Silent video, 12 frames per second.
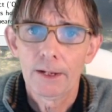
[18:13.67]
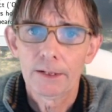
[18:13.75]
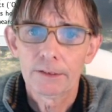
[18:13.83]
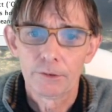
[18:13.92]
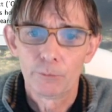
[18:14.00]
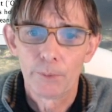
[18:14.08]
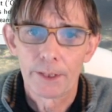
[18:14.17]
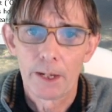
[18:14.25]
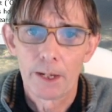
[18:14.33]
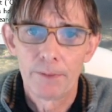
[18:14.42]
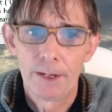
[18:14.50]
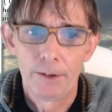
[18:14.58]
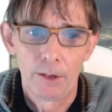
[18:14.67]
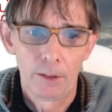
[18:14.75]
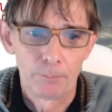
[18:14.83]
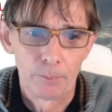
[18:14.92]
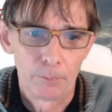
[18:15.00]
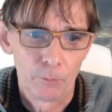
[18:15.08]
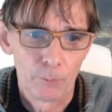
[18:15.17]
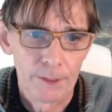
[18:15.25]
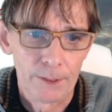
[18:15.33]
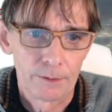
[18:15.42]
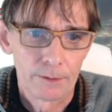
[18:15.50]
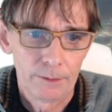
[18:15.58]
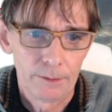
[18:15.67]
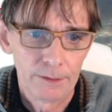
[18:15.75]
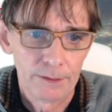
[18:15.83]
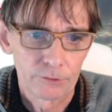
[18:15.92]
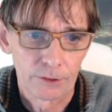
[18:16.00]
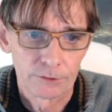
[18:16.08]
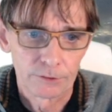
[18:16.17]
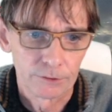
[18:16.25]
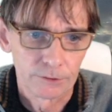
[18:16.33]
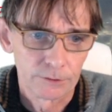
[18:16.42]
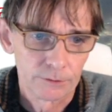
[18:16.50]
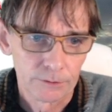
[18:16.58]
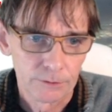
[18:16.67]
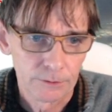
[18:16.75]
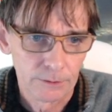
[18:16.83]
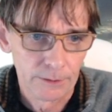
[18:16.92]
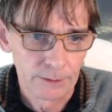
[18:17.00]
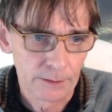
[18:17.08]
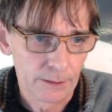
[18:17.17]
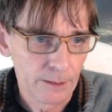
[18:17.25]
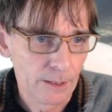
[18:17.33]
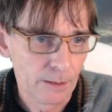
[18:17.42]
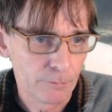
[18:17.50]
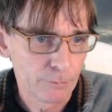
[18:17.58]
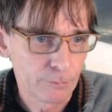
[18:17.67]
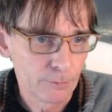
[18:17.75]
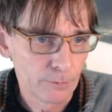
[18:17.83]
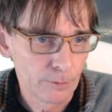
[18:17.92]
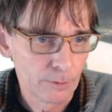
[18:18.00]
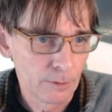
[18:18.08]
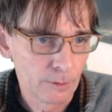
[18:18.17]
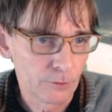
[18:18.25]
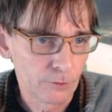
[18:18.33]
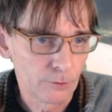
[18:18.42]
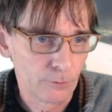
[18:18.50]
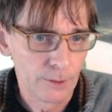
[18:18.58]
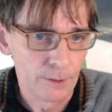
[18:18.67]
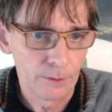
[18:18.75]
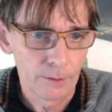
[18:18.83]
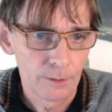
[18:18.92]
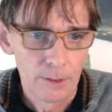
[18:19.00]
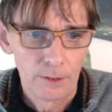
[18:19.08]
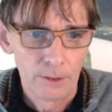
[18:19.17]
actually we came then up with this structure that I have shown here.